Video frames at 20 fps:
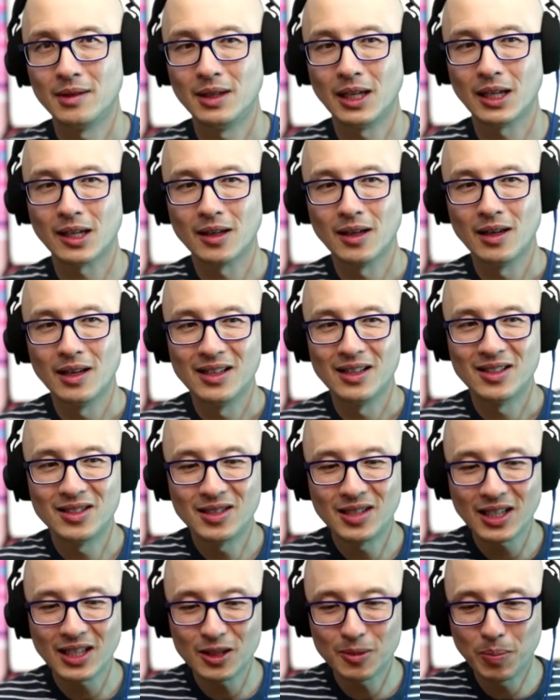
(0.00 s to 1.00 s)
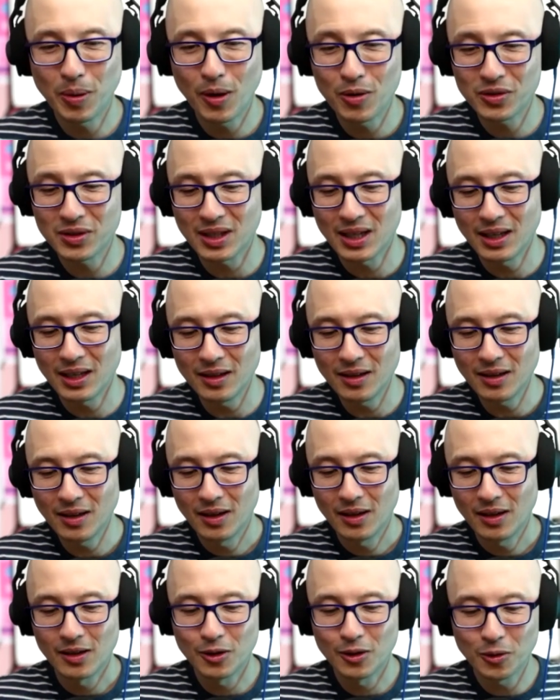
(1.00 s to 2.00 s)
Like 6 posts in,
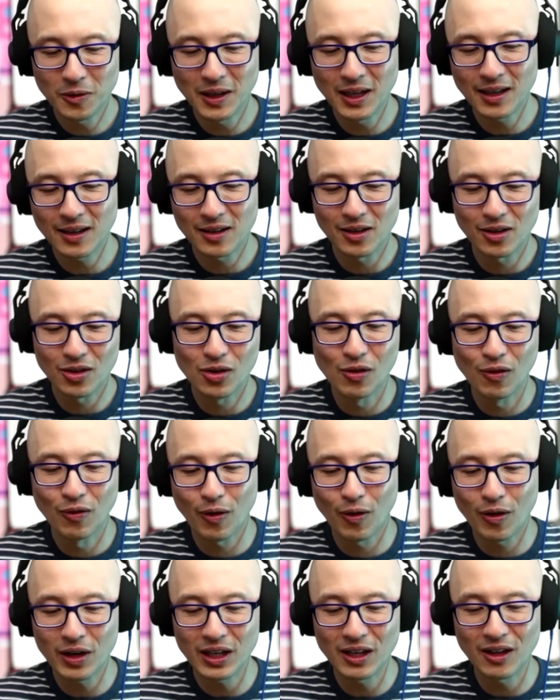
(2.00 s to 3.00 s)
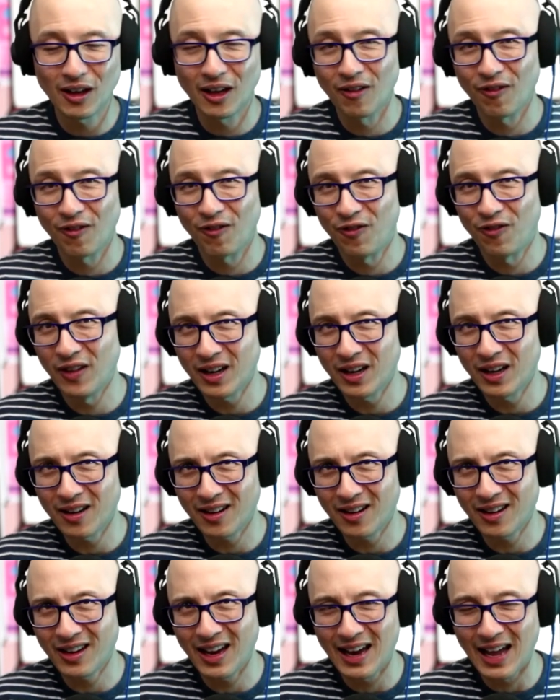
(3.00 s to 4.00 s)
you think you've already
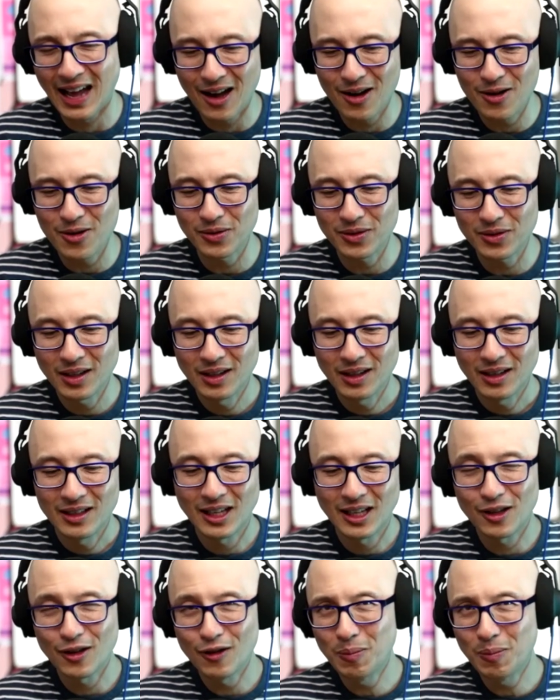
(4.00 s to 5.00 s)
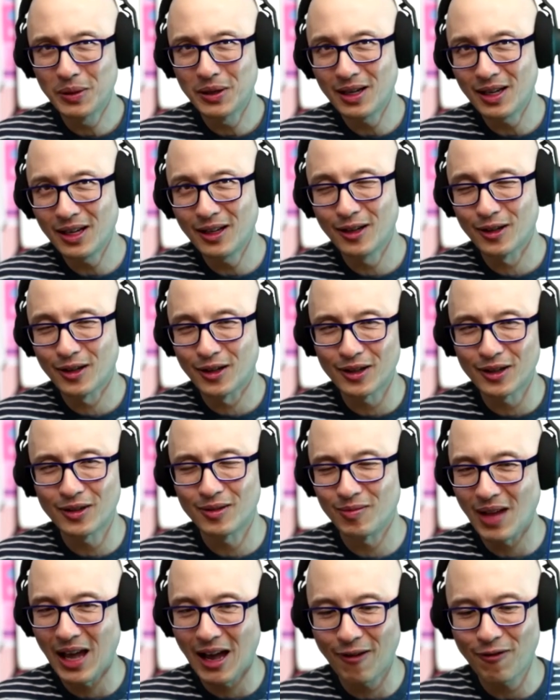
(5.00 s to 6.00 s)
figured it out, that you put in the
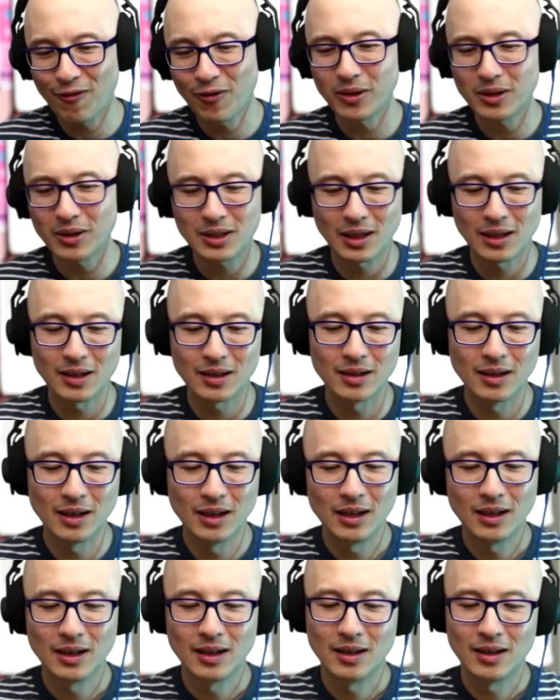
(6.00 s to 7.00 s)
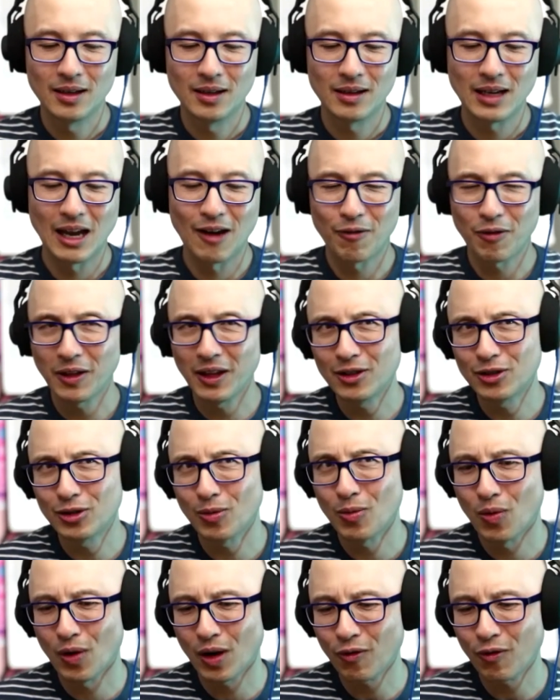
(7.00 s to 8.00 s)
good effort and everything
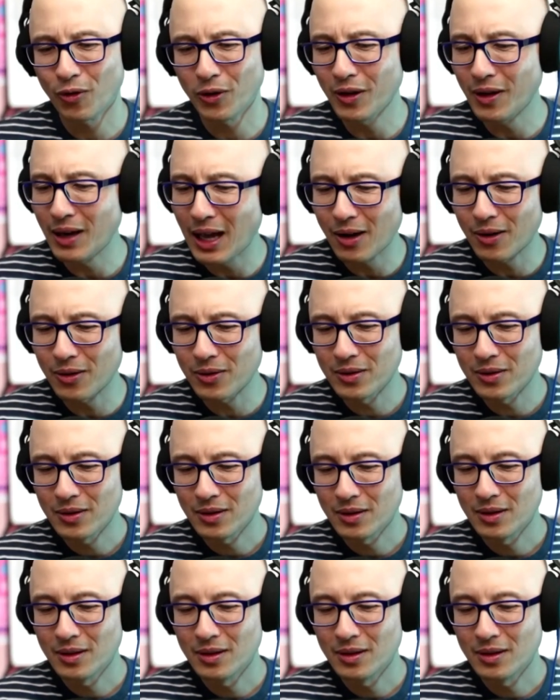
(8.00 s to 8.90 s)
should work for you now?